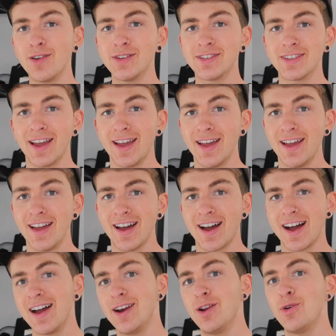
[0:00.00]
you say it,
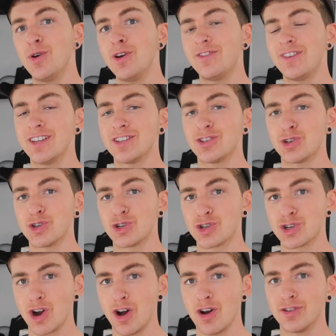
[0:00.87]
I don't know if it's
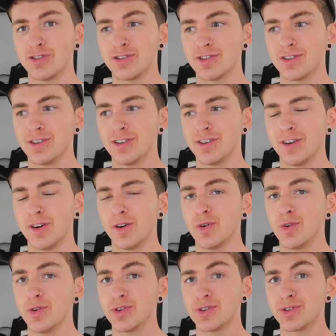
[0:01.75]
Schott
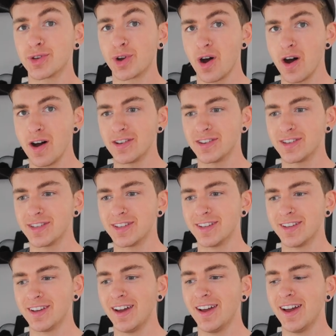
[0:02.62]
or Schott.
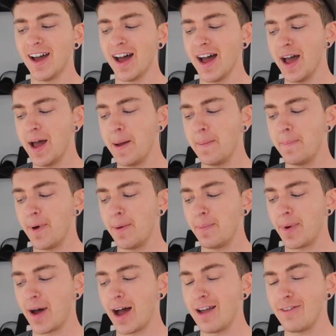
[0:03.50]

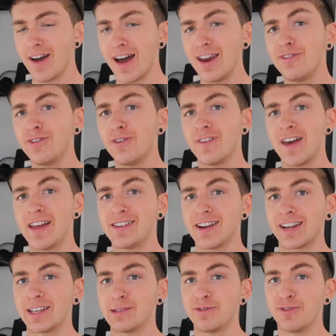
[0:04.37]
Um, but I've had a few of their
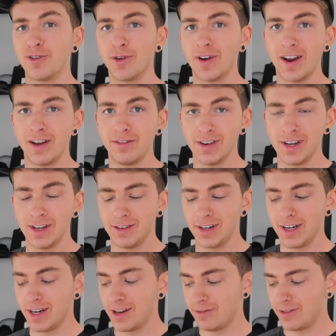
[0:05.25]
jackets before and I really,
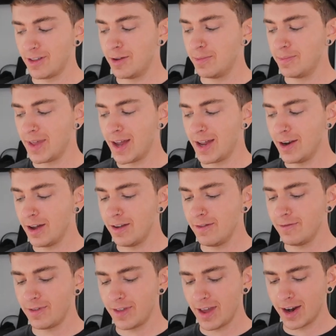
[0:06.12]
really love them. They're
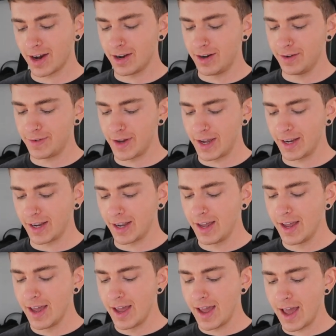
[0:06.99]
known for their kind of like
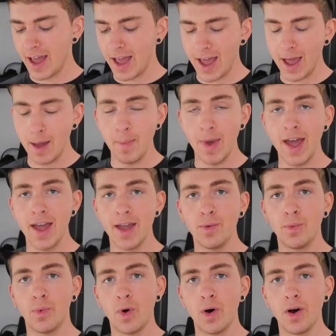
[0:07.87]
M
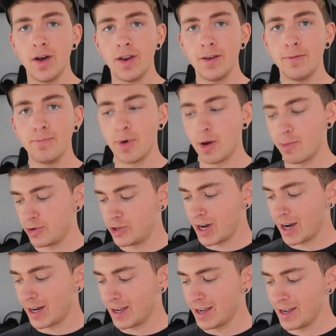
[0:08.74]
A one bomber
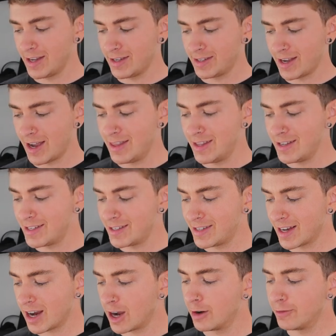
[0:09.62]
jackets, and this
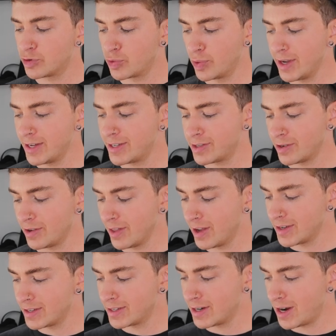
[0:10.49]
is a kind of twist on
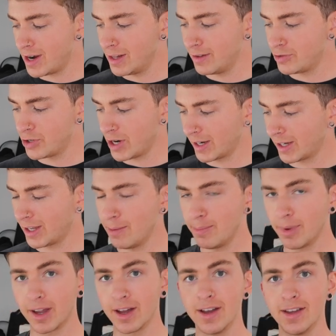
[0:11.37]
that style of
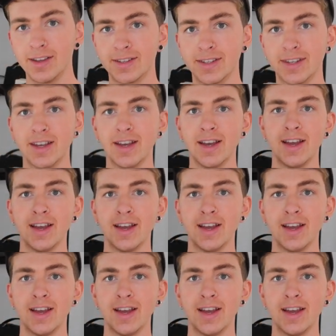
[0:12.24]
jacket because